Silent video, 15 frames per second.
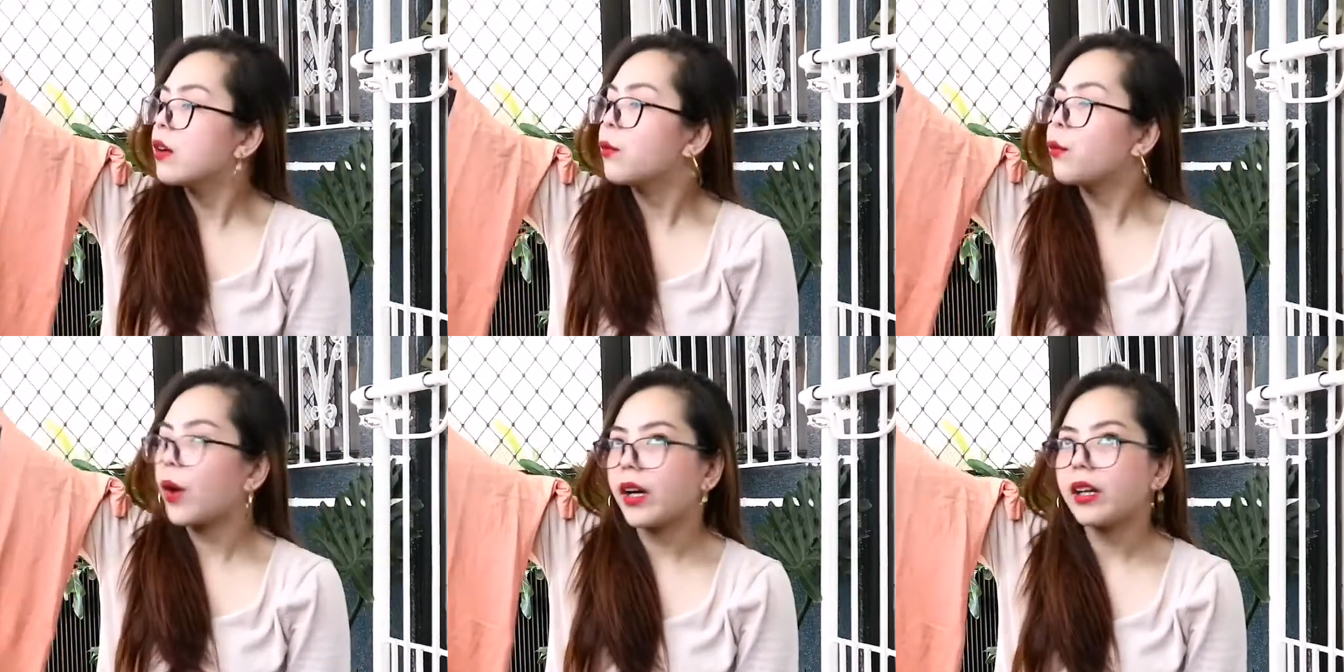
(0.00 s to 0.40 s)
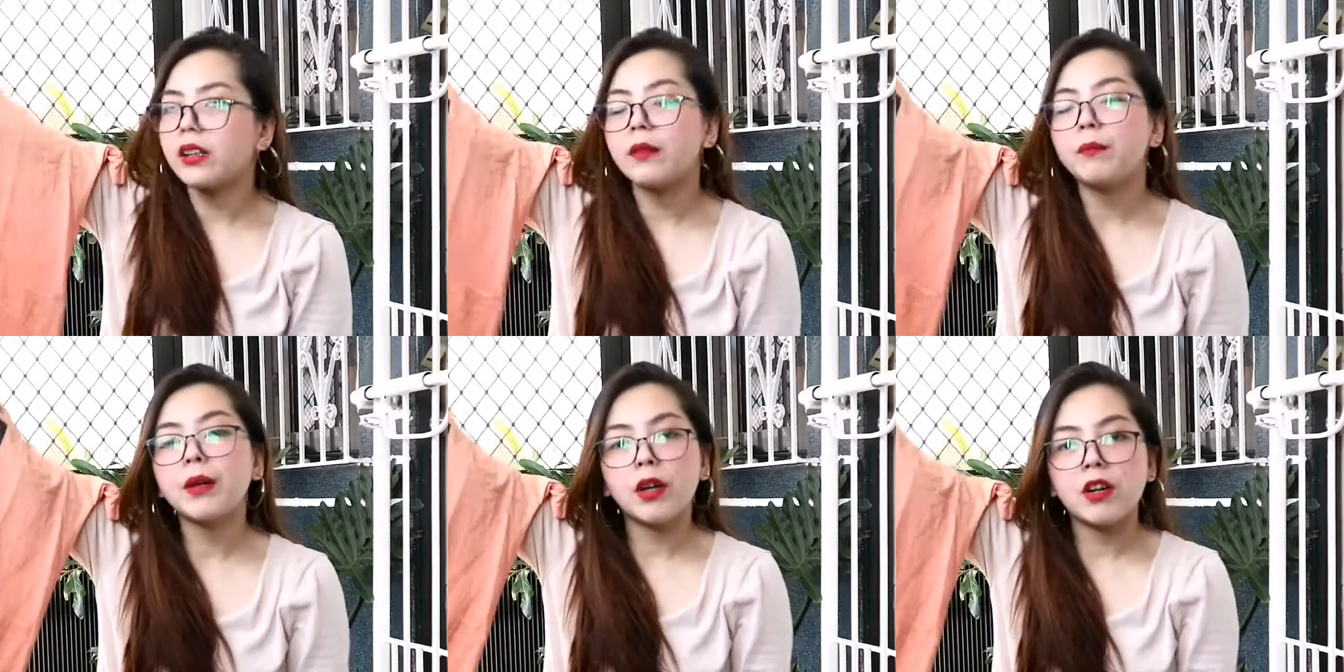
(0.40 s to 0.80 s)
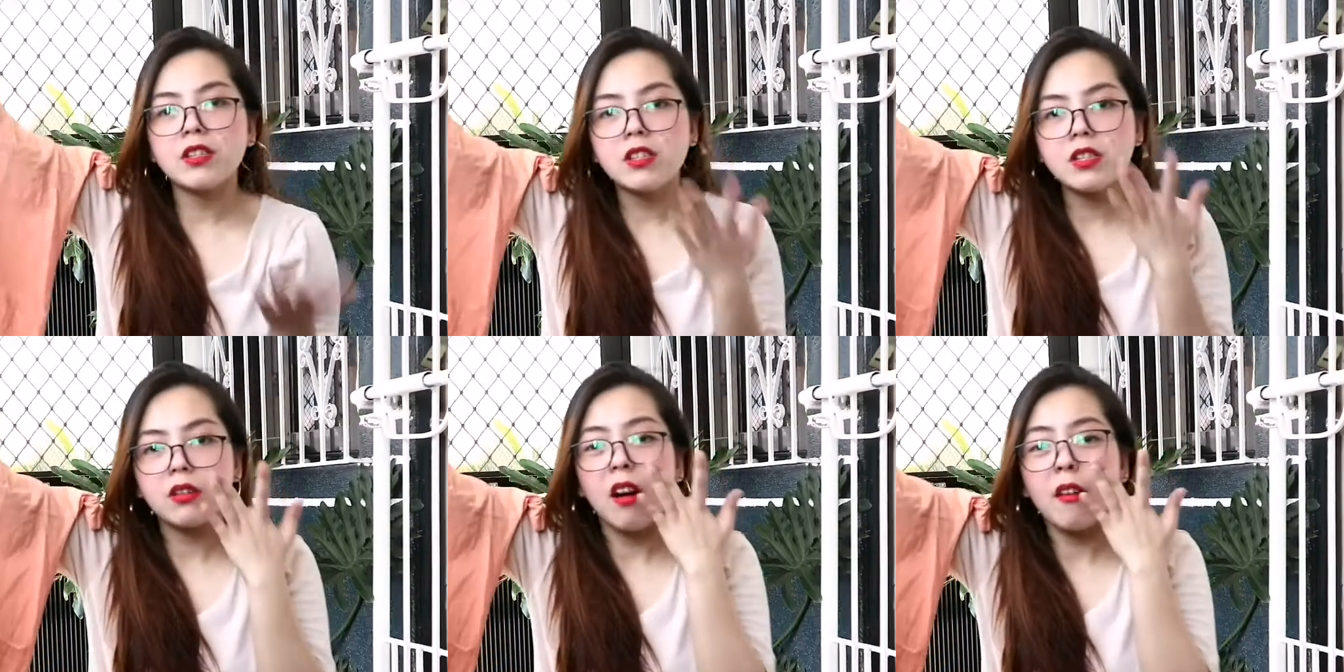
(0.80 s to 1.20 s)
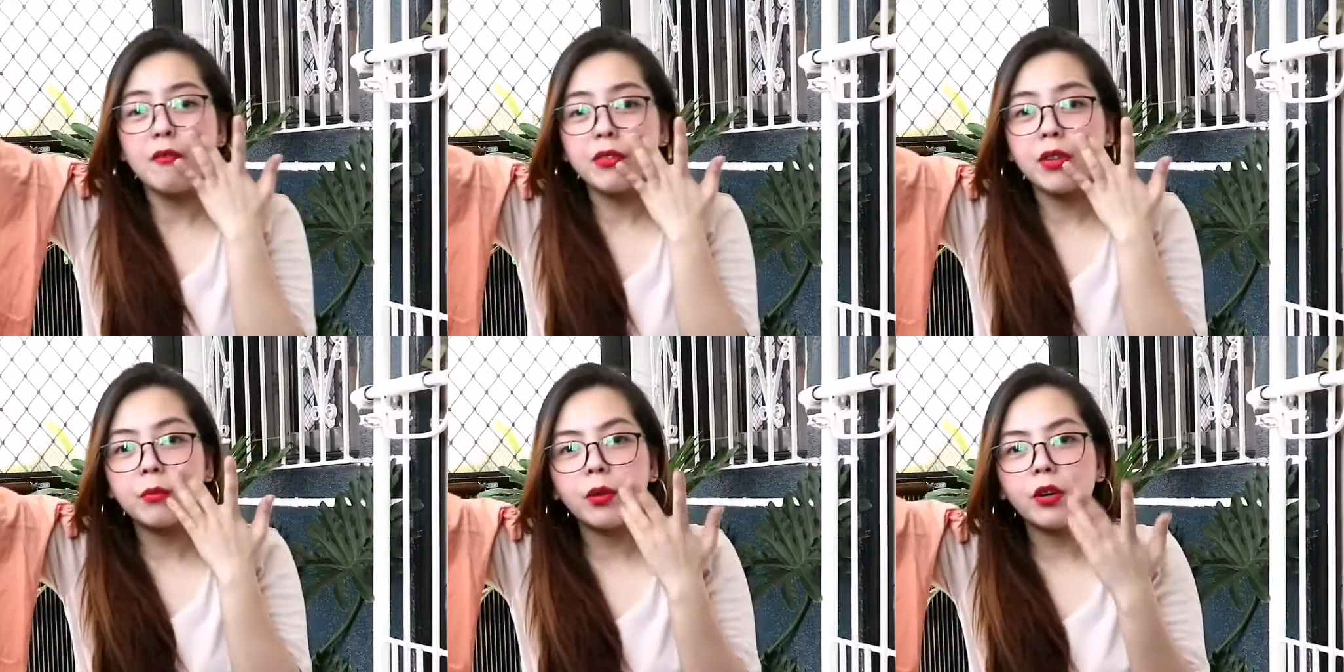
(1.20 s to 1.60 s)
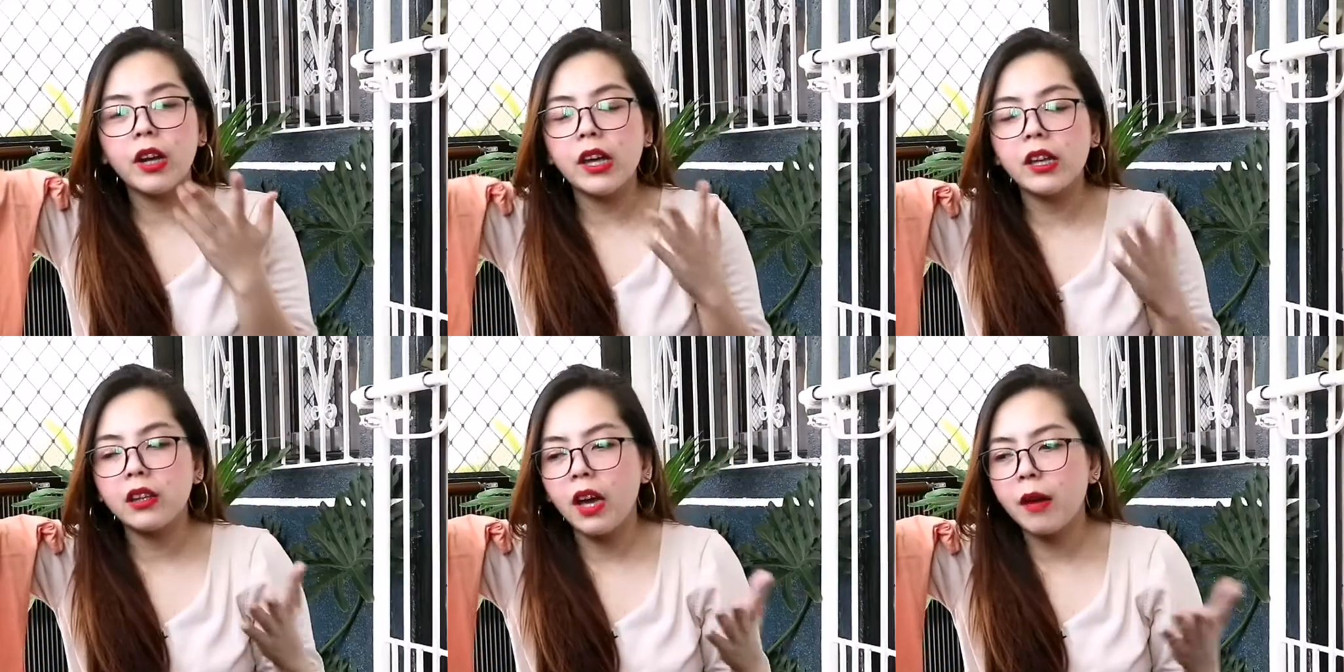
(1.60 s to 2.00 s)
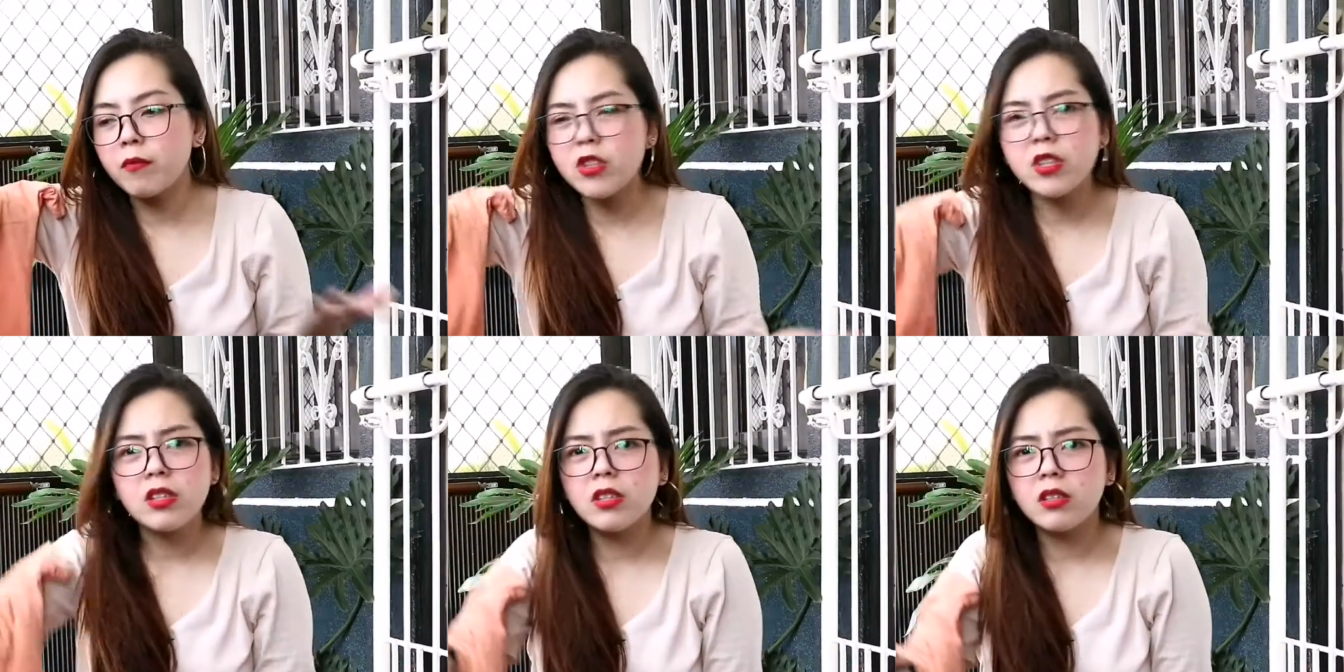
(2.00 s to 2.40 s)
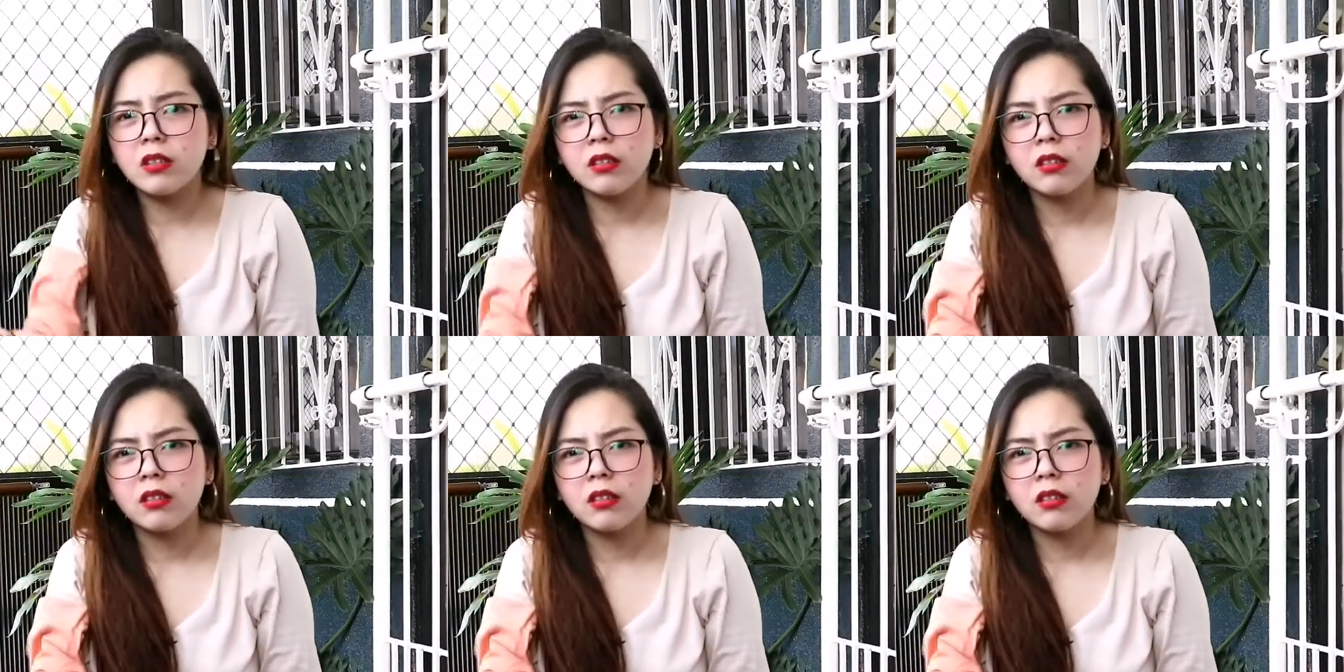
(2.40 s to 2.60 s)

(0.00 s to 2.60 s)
One, because it's comfortable and I'm just